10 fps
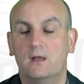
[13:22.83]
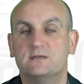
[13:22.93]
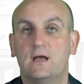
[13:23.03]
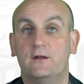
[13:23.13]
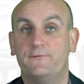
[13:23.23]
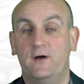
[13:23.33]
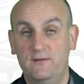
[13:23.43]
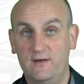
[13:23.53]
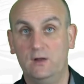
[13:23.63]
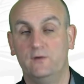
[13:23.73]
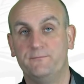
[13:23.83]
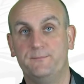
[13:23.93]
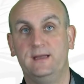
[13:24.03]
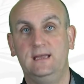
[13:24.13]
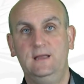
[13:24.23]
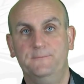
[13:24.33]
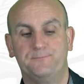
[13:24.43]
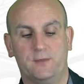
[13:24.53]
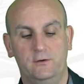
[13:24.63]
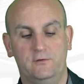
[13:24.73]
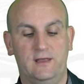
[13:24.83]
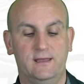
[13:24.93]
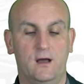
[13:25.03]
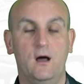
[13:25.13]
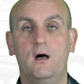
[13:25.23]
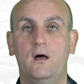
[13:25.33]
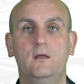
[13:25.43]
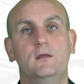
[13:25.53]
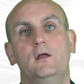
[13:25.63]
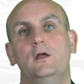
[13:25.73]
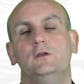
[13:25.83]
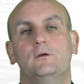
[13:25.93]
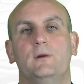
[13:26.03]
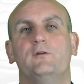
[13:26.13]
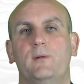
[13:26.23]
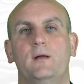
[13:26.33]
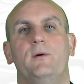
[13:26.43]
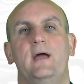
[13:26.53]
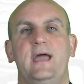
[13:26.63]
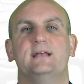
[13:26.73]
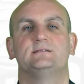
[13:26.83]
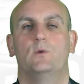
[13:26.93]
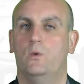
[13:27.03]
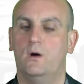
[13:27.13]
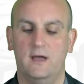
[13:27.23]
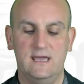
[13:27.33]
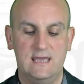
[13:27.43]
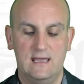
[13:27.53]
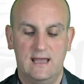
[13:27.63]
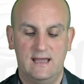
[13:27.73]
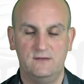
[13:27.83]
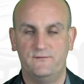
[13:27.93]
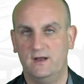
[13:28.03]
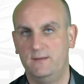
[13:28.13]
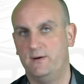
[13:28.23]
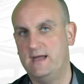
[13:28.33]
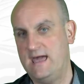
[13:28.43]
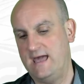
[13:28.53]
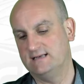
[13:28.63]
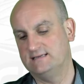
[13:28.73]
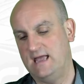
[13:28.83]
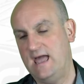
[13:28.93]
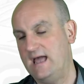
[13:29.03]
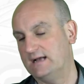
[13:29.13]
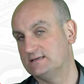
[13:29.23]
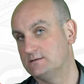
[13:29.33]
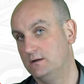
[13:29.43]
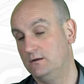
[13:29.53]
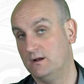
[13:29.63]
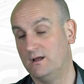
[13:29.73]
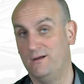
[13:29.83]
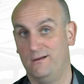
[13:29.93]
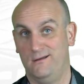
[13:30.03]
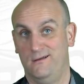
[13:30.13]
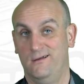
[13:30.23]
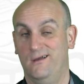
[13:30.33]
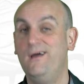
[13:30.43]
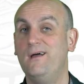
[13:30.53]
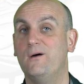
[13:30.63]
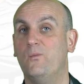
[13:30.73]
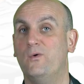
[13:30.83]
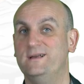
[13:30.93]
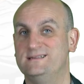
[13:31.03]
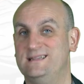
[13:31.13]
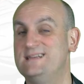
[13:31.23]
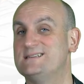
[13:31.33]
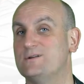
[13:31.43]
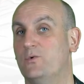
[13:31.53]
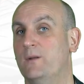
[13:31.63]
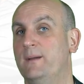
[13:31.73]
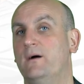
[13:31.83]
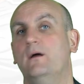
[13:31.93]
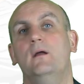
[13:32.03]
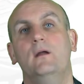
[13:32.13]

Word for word: So to find the value of b, you take r, you multiply it by sy and divide it by sx. And you're going to go, huh, what is this all about?